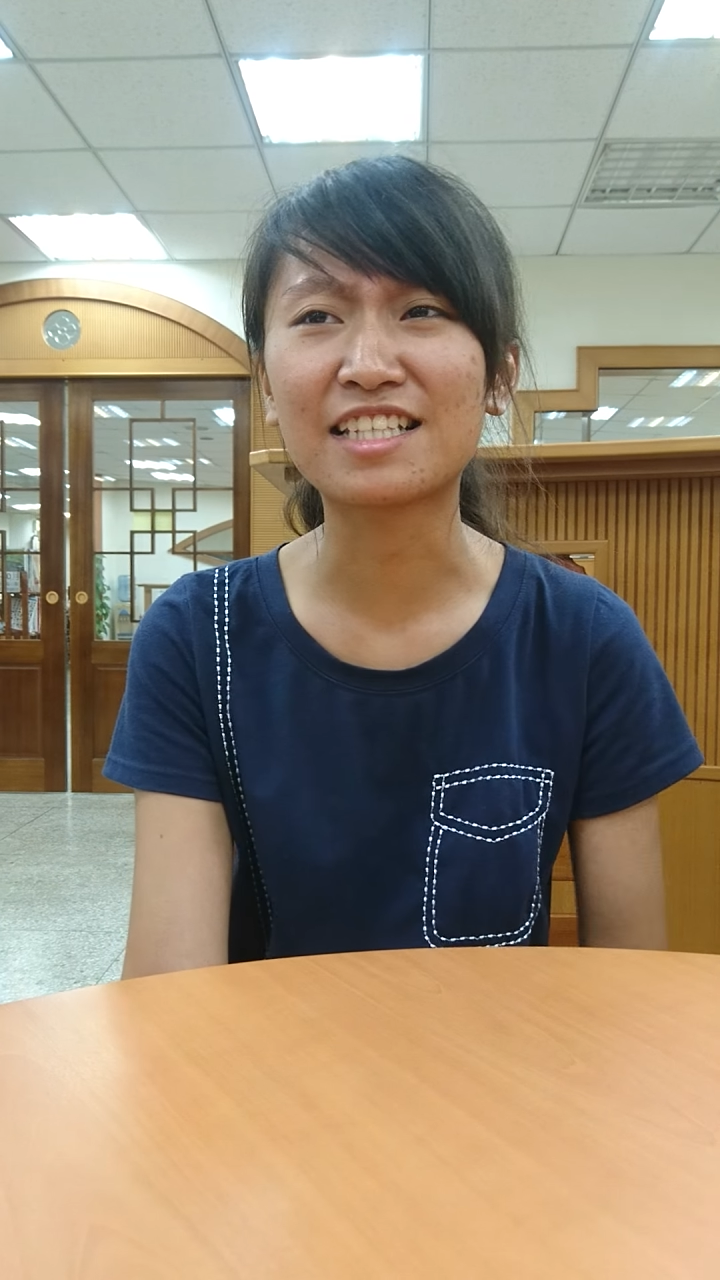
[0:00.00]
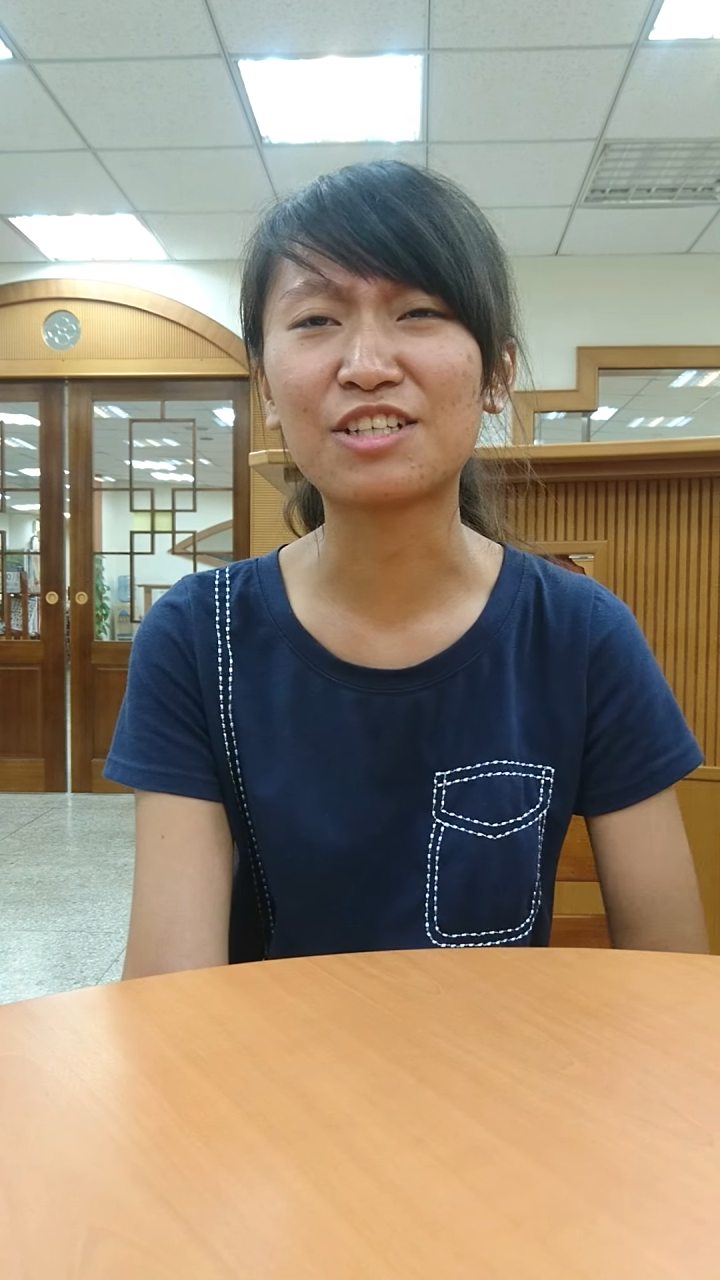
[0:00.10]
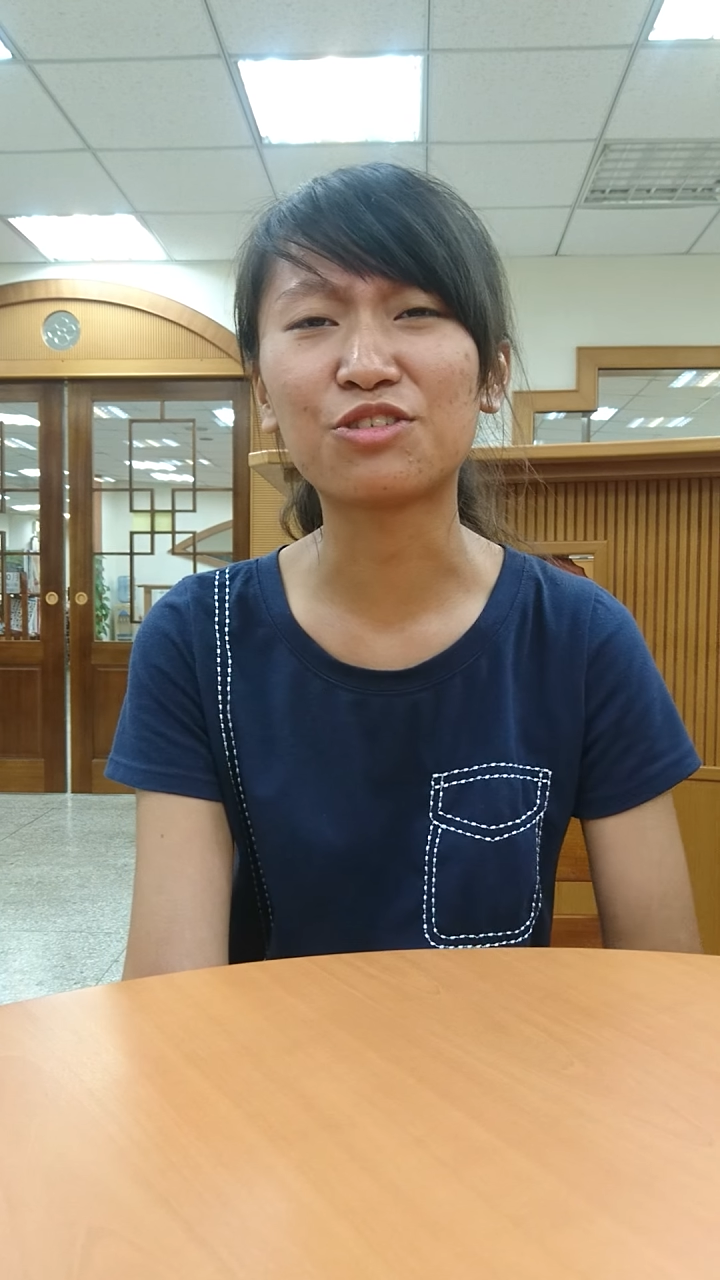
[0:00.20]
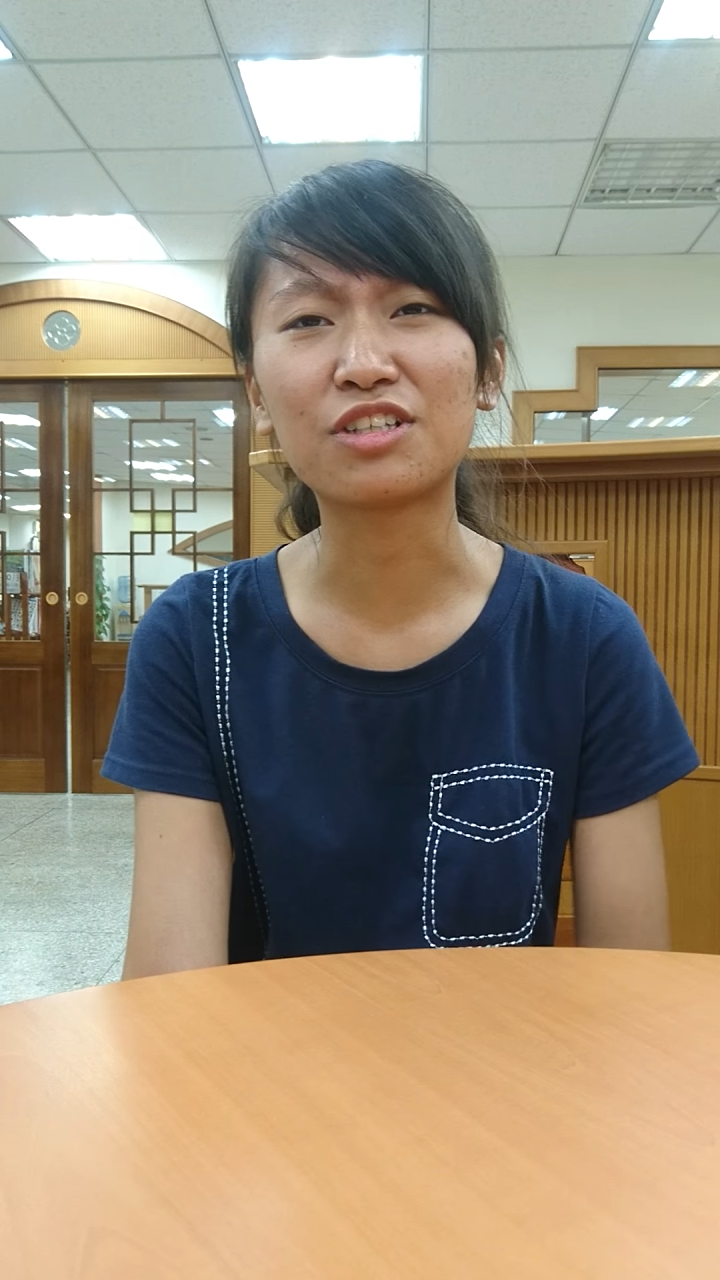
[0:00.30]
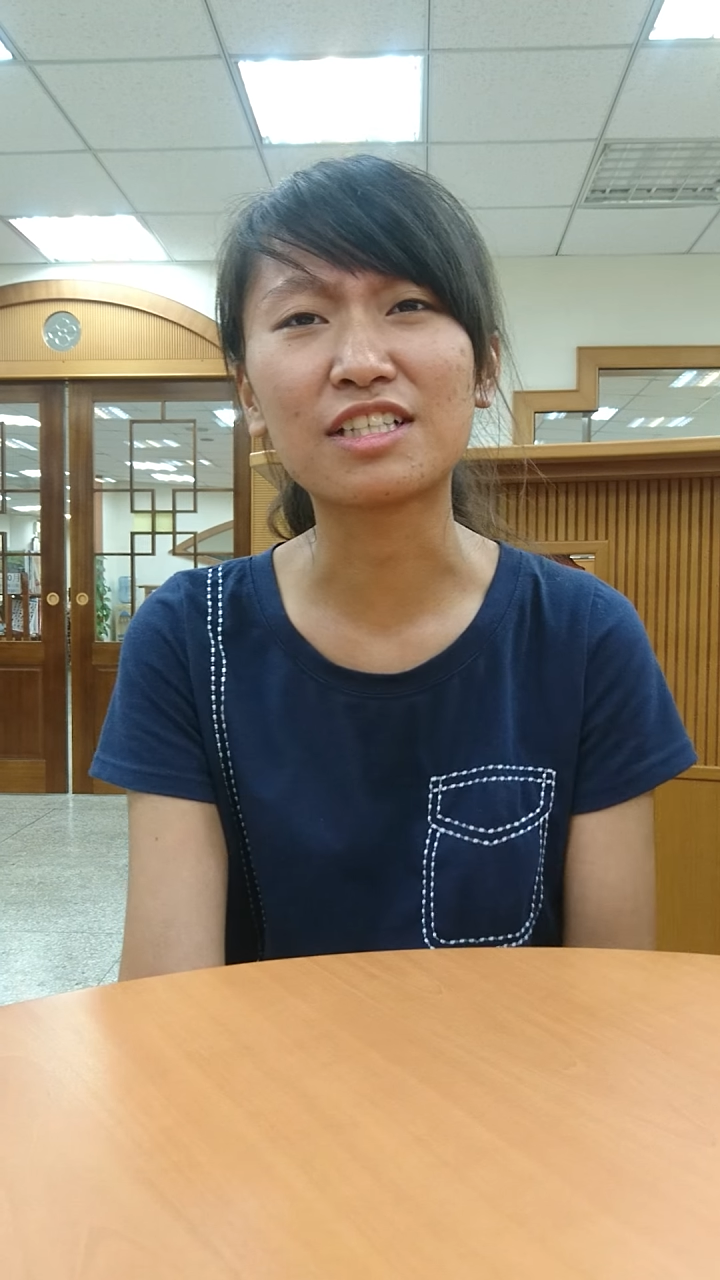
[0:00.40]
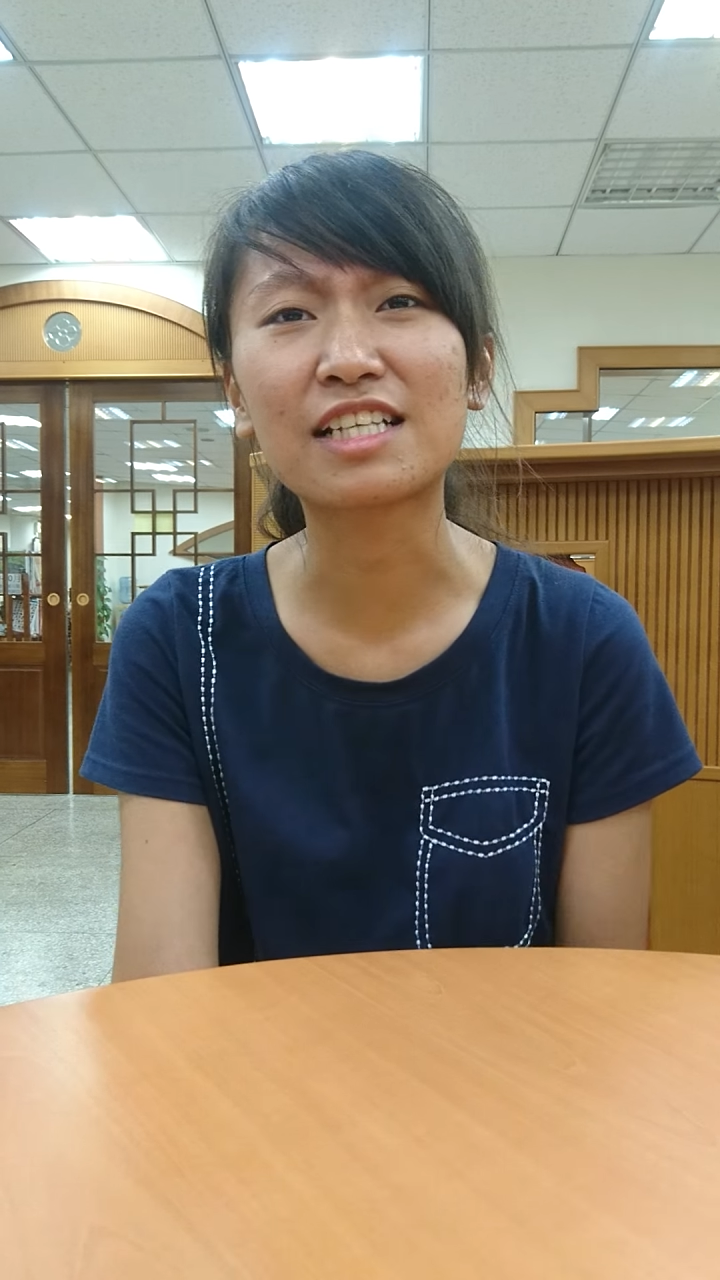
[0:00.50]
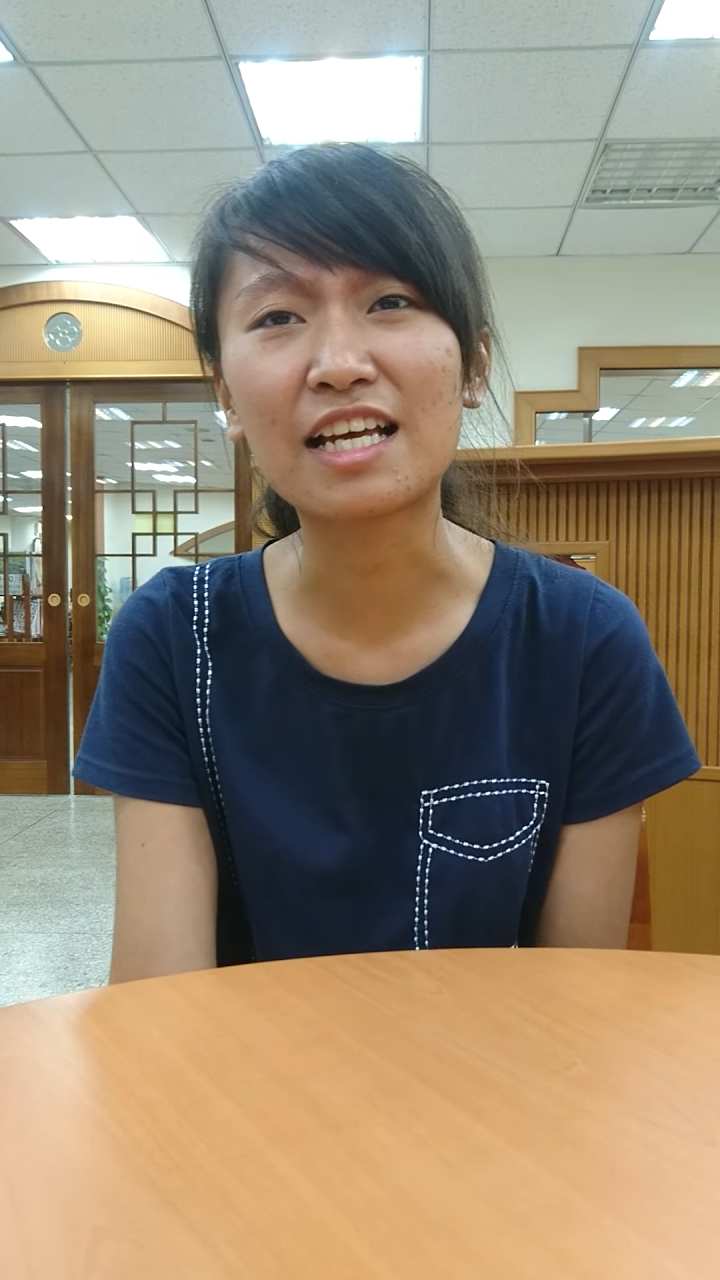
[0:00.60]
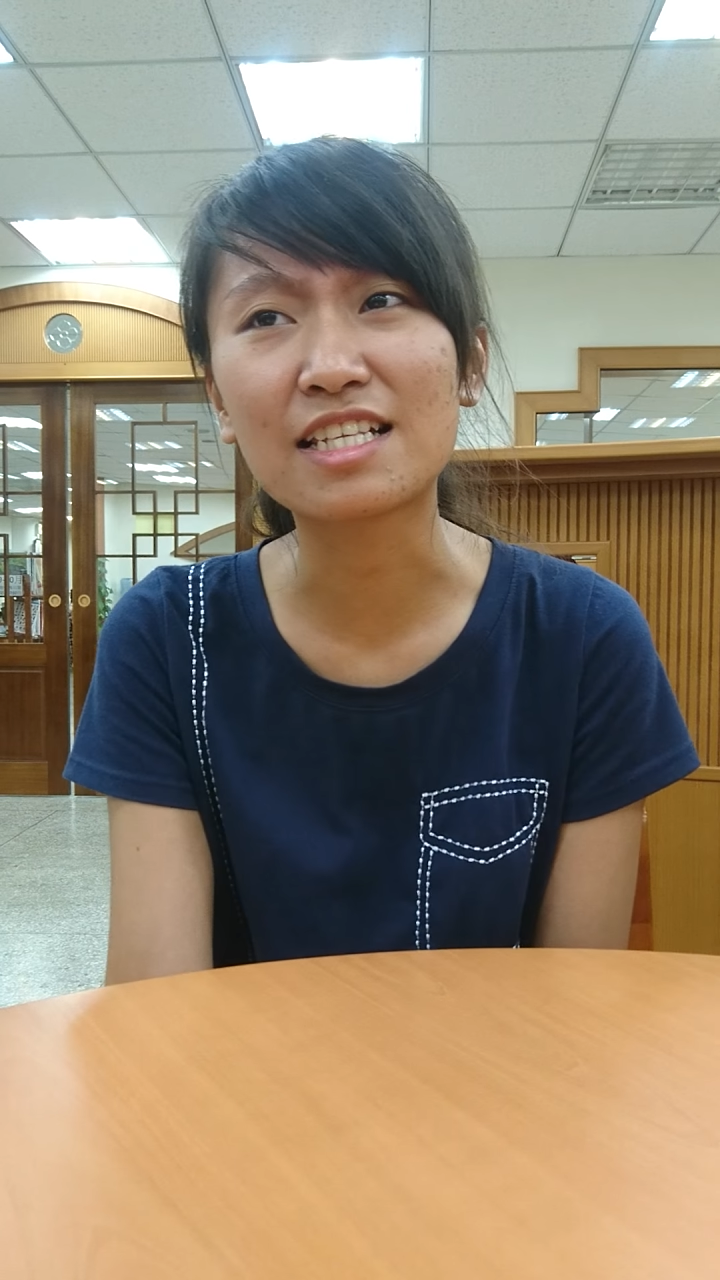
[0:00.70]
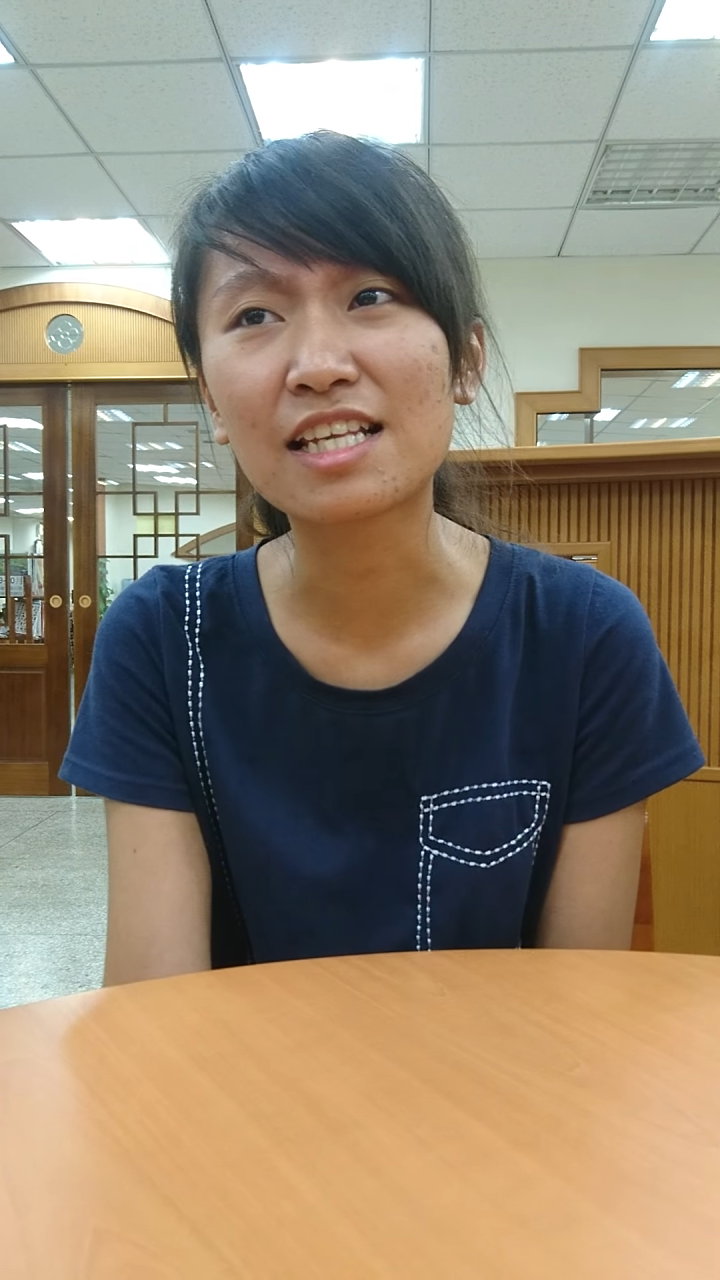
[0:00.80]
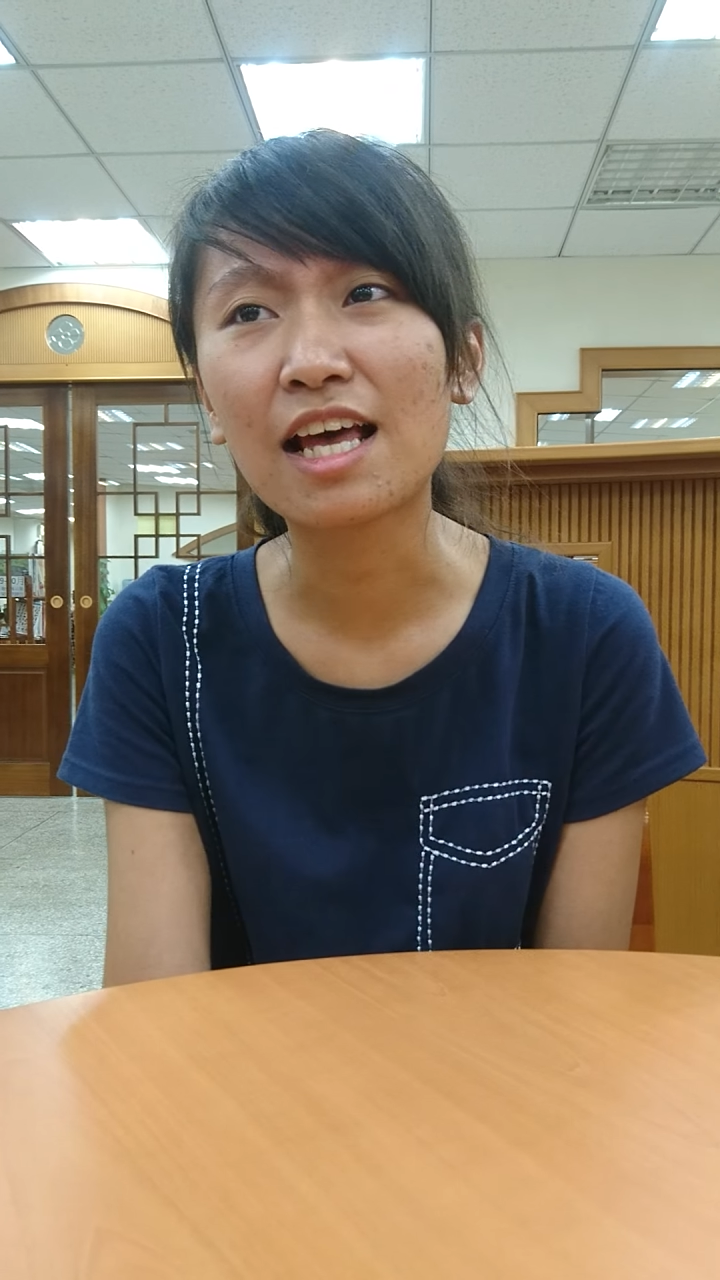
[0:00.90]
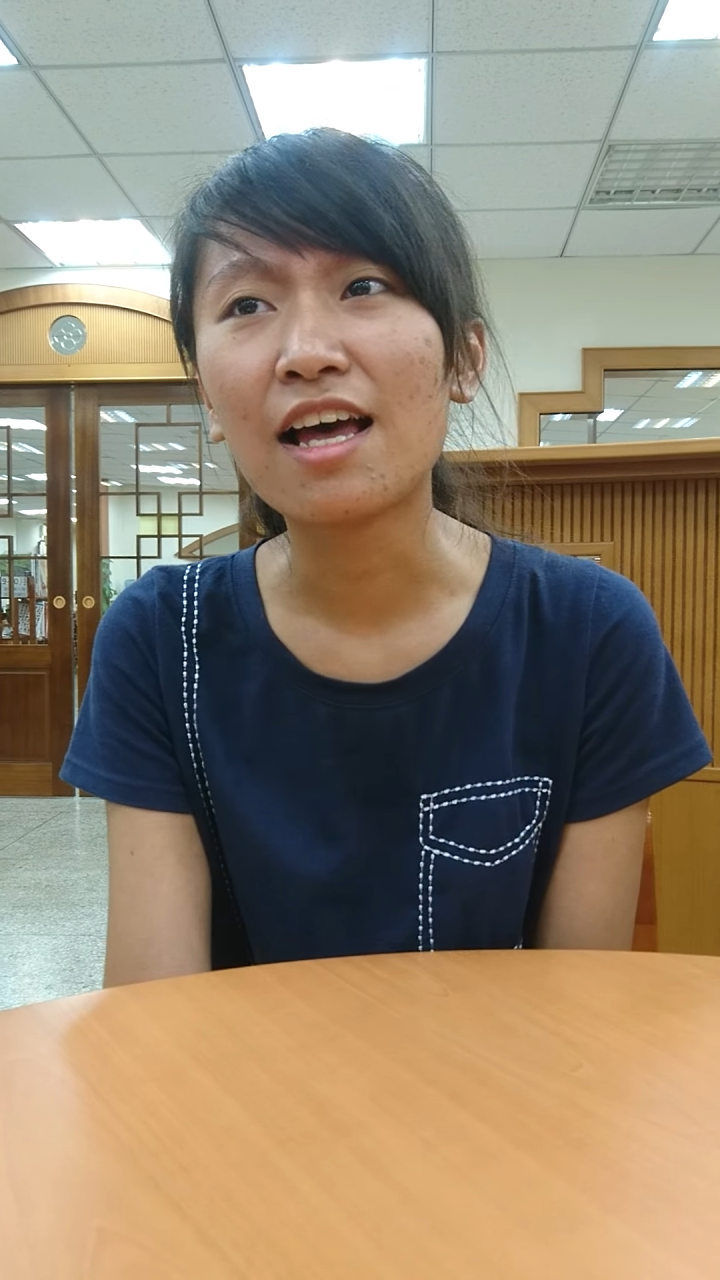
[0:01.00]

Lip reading: teacher assigns,